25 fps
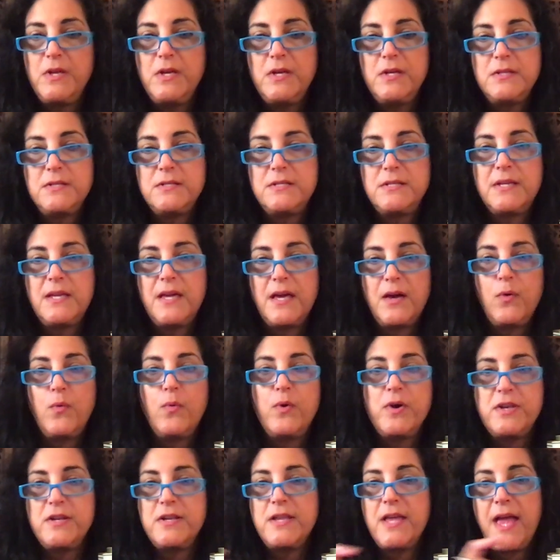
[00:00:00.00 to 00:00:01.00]
to get
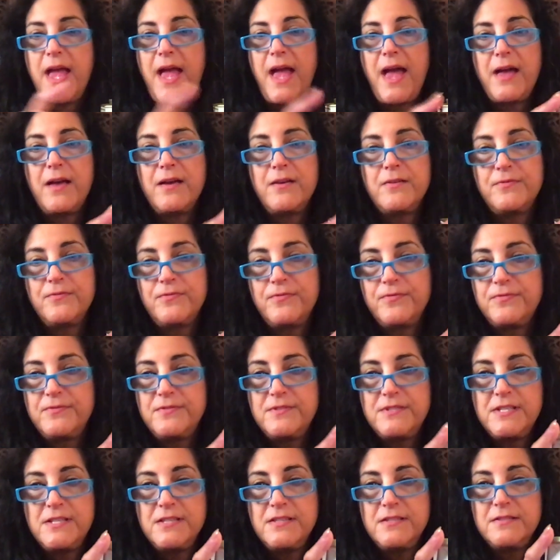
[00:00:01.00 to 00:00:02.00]

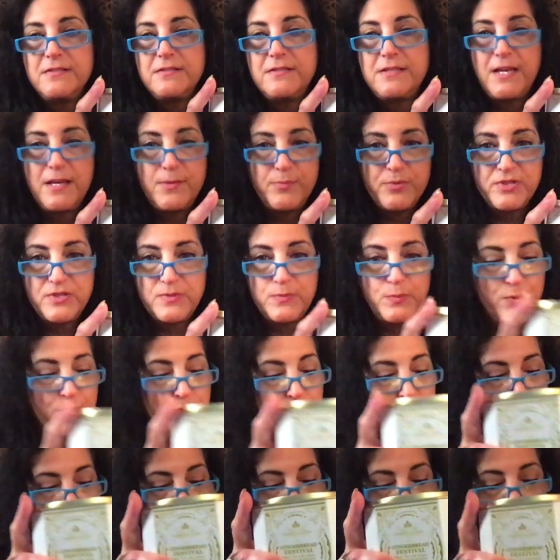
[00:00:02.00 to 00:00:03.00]
1.5
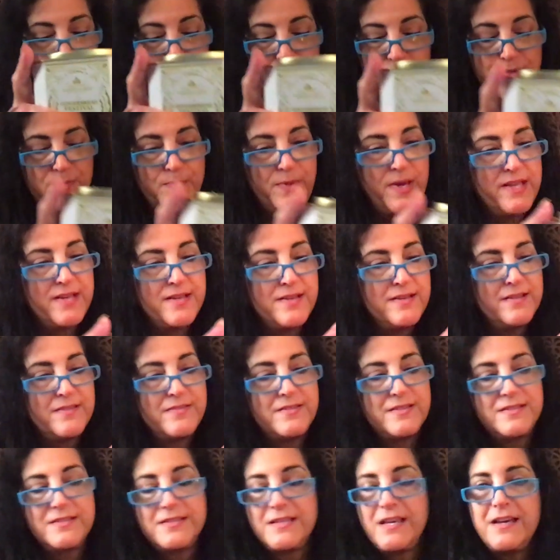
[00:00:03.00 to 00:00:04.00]
tablespoons, you know, depending on the
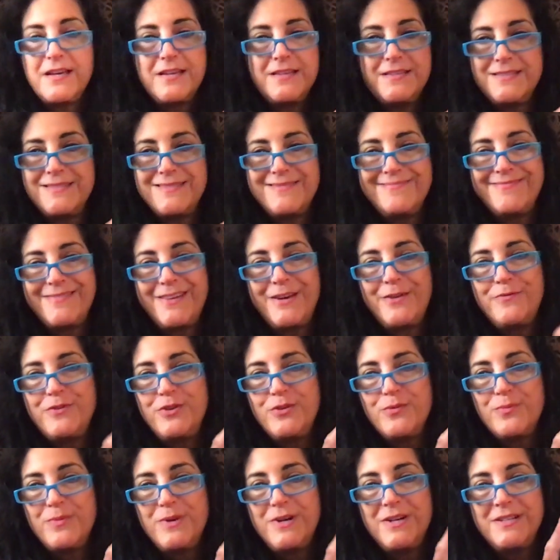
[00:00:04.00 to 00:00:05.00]
size of your
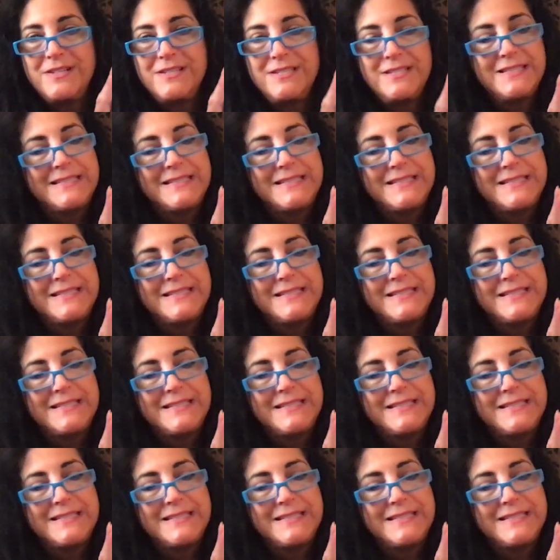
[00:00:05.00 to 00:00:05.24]
mug,